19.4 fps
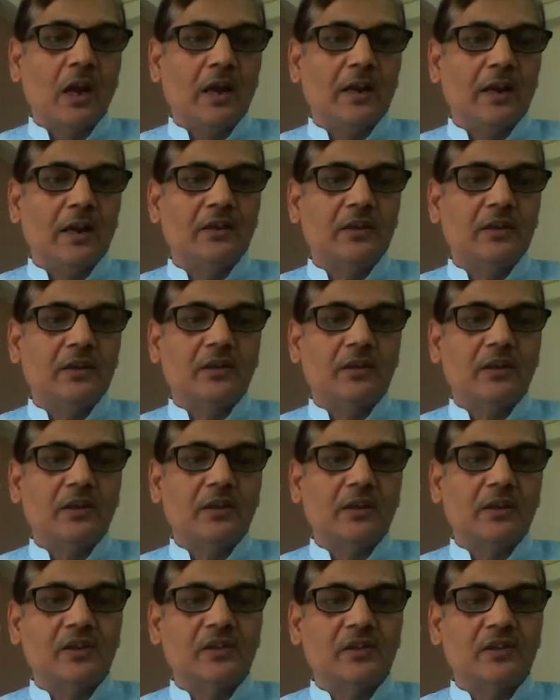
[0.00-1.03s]

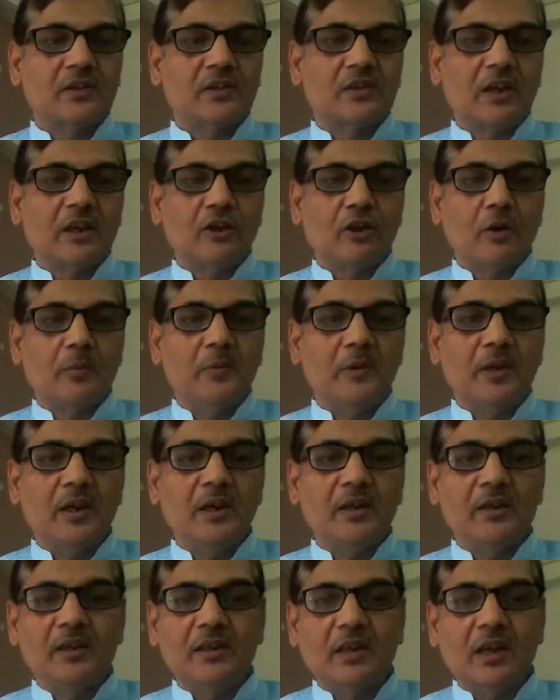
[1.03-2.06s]
It is a
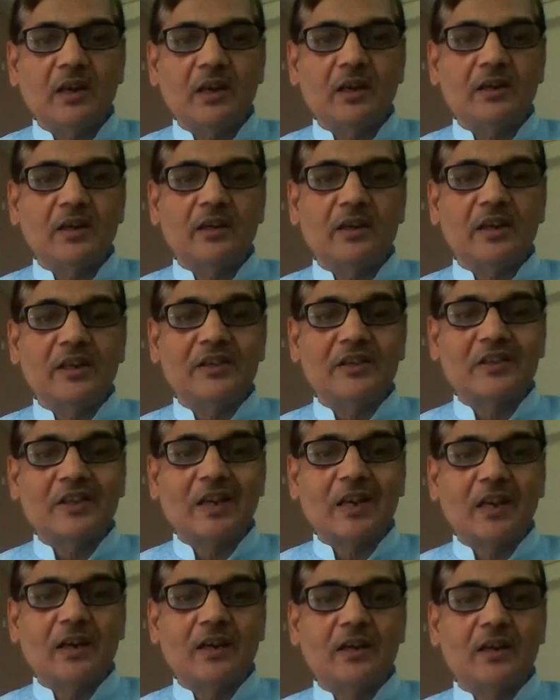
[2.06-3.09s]
dominant inherited
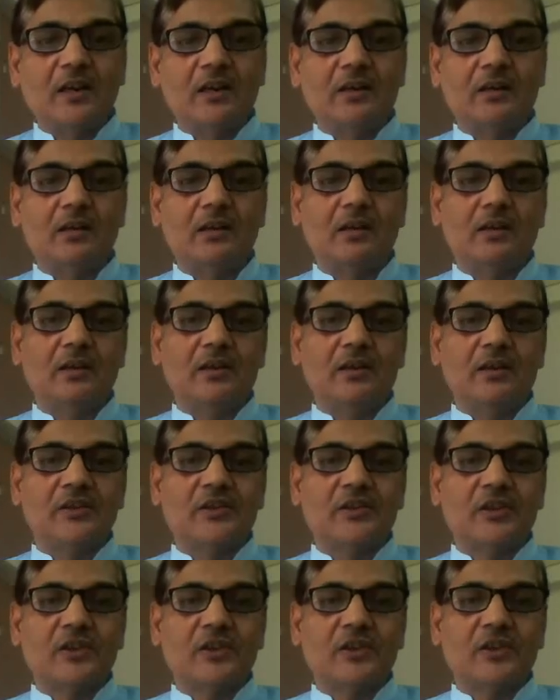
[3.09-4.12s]
skeletal
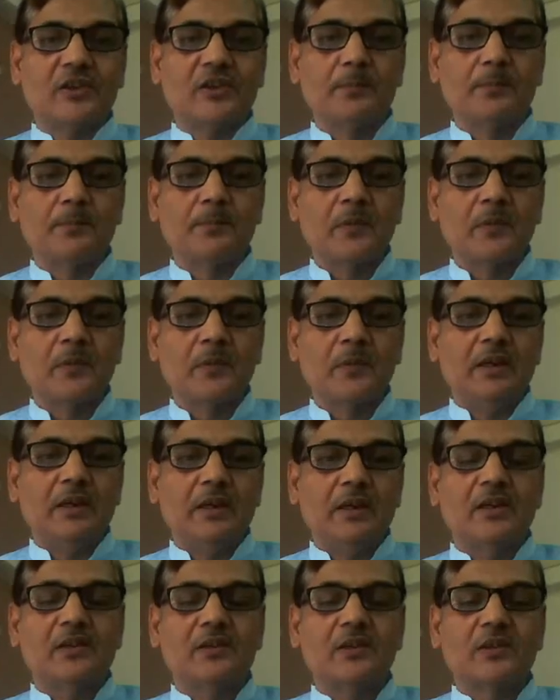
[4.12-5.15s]
disorder. In
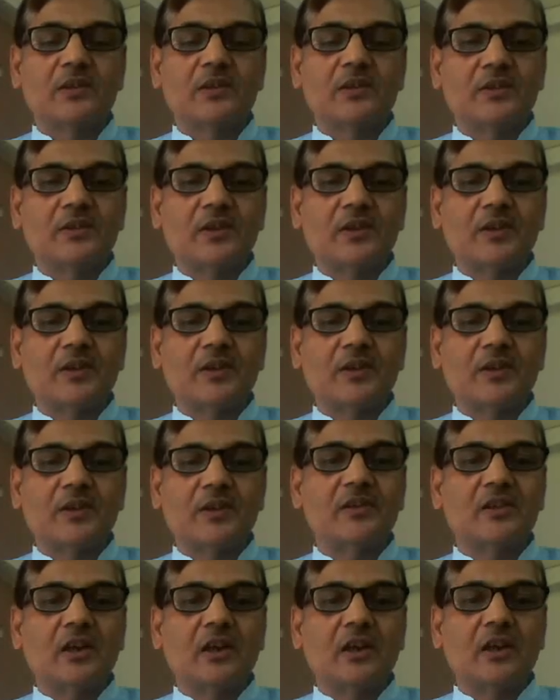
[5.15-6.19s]
case of skeletal
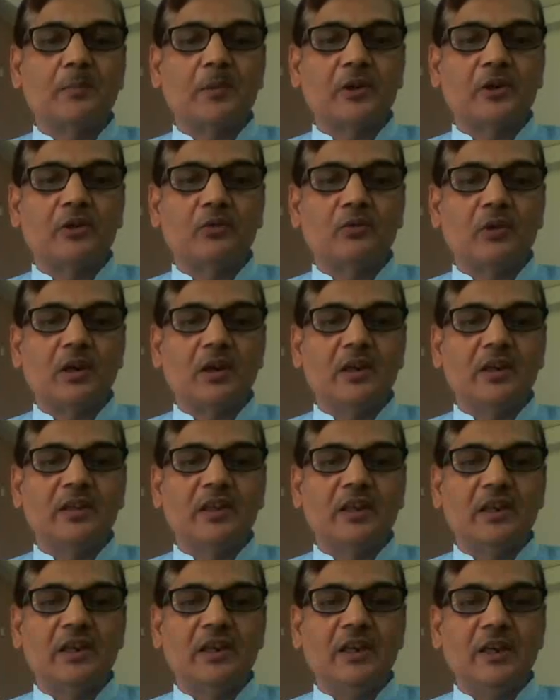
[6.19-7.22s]
disorder, particularly
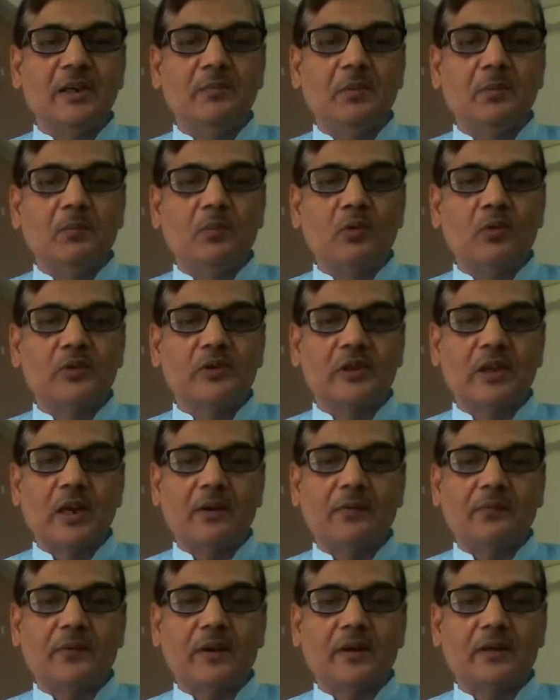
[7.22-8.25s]
the limb bones are
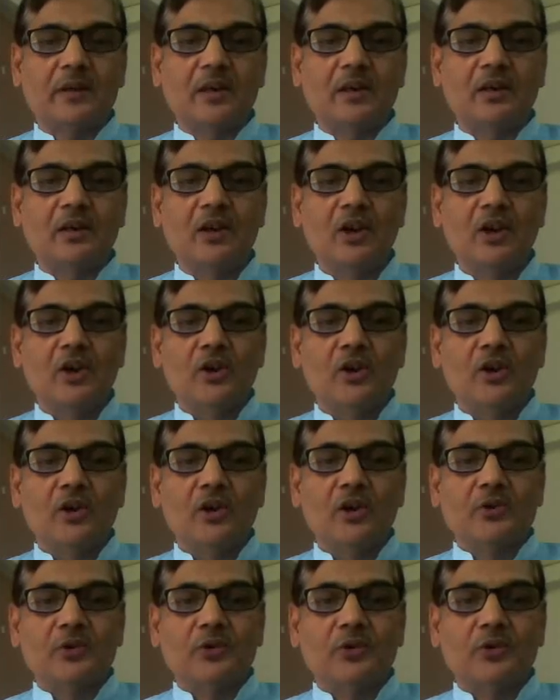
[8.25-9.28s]
affected.
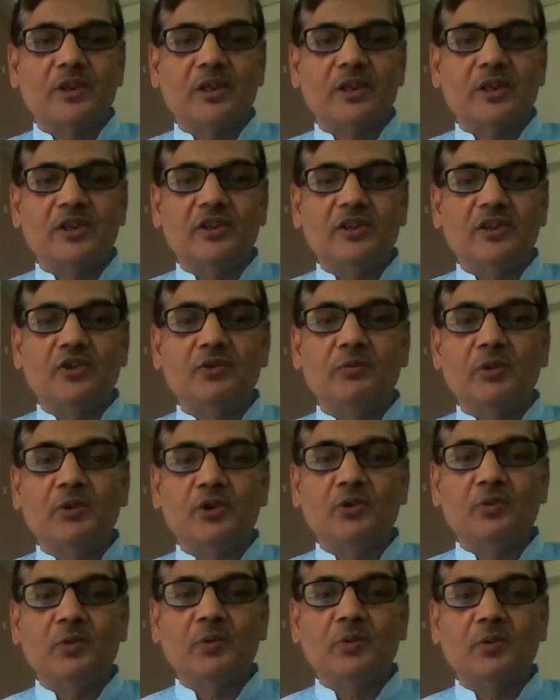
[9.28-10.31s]
So such
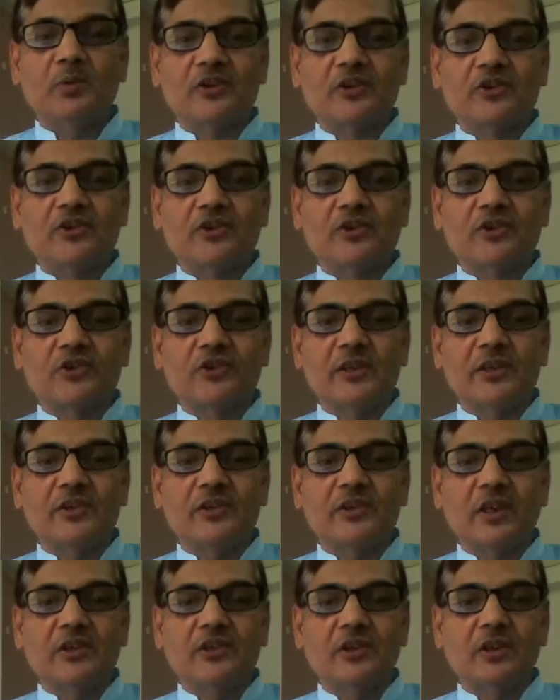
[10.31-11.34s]
individuals are short
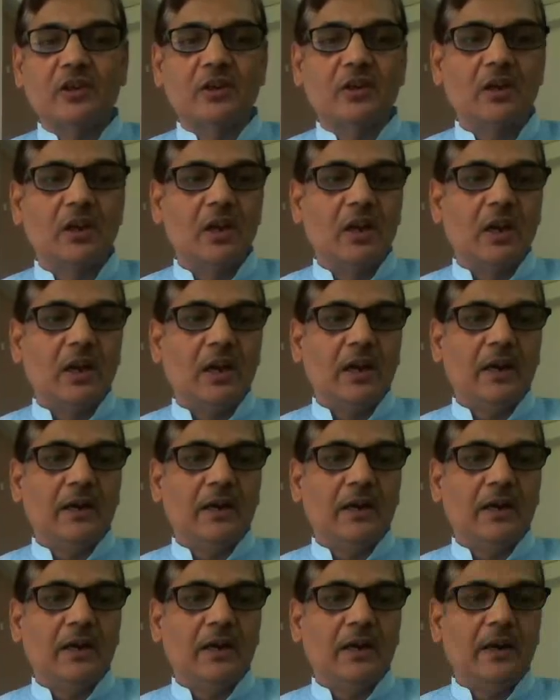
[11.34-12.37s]
statured,
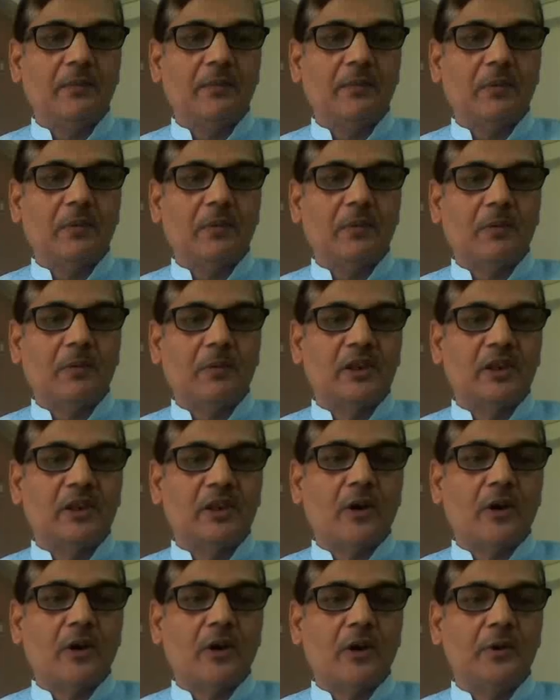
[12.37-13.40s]
and they have also
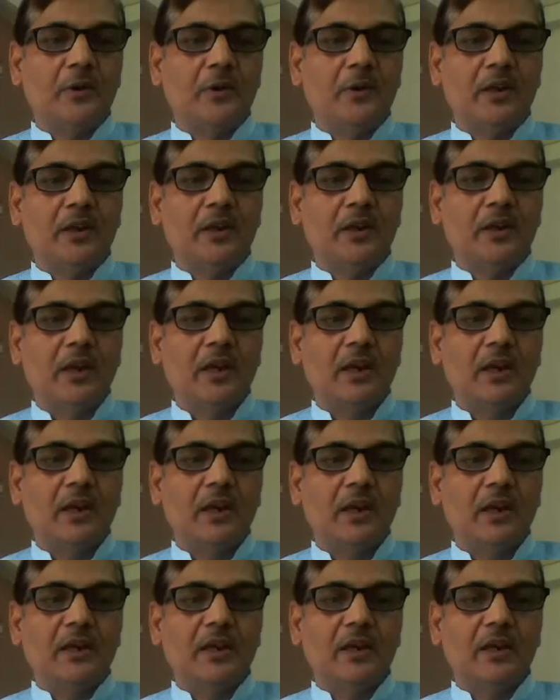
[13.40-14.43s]
deformity
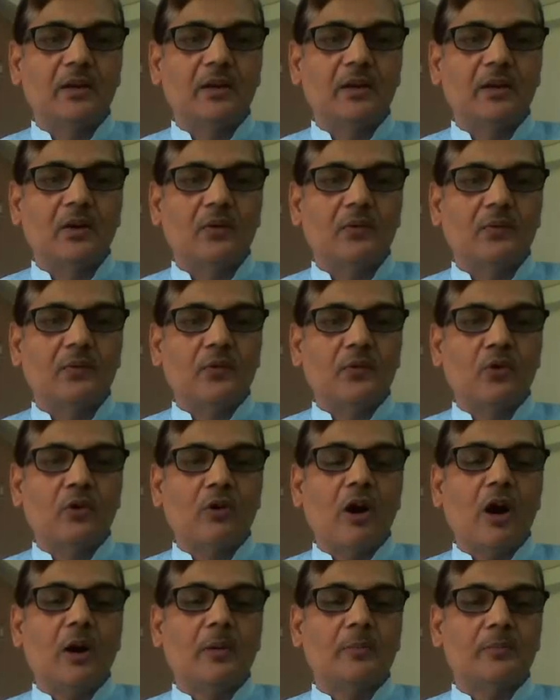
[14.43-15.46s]
in their
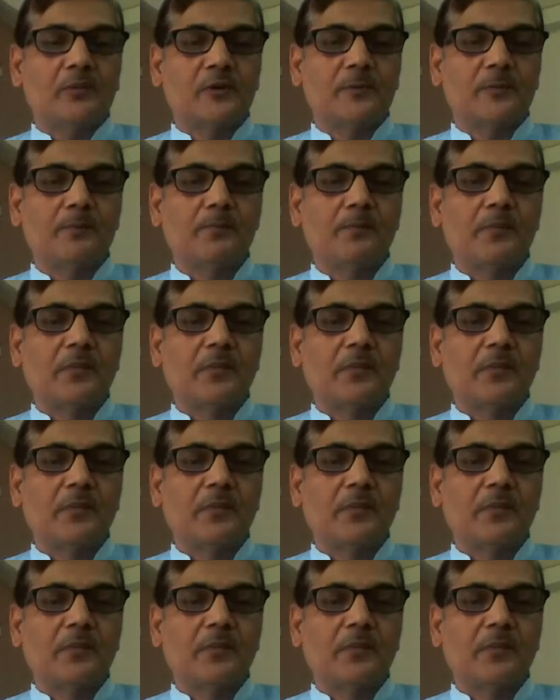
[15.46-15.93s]
forearms.